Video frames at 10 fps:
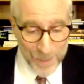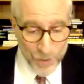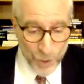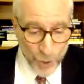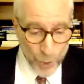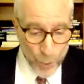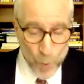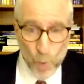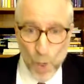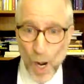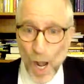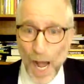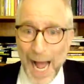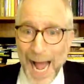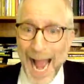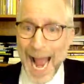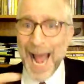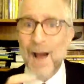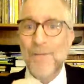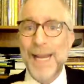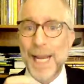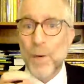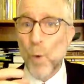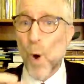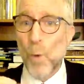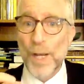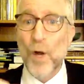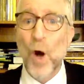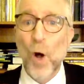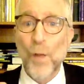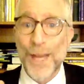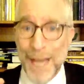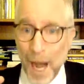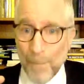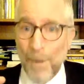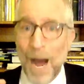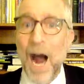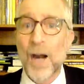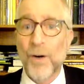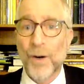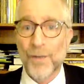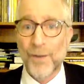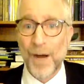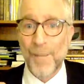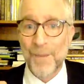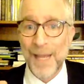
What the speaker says: to have in what we call the Apocrypha,